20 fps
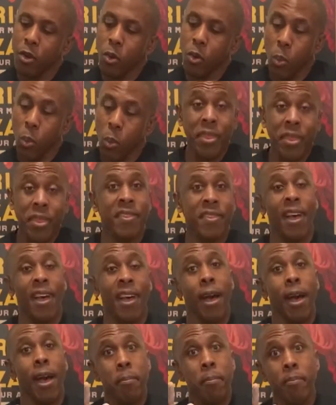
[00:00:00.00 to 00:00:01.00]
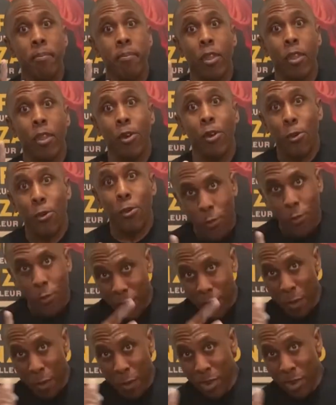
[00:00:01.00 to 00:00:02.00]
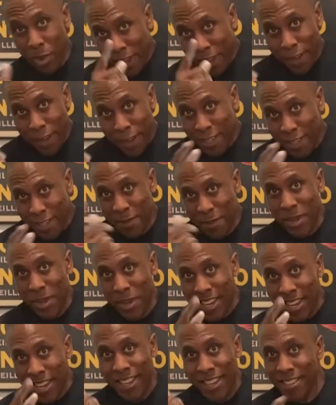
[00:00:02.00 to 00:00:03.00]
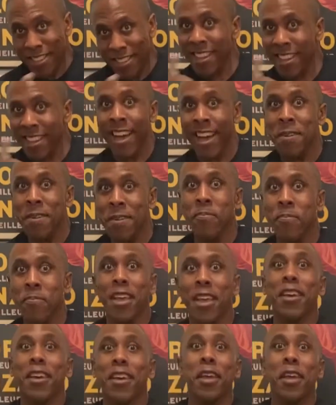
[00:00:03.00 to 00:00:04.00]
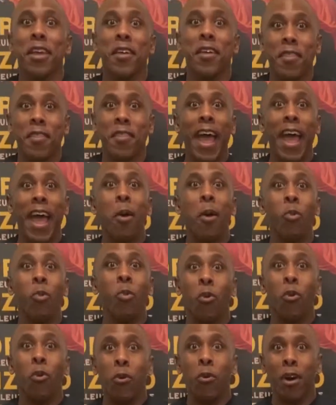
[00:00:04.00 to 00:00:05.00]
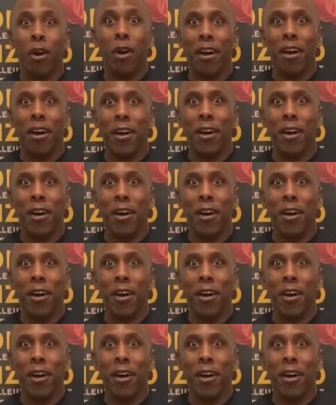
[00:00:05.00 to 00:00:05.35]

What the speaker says: with time, with the blade spinning inside, that will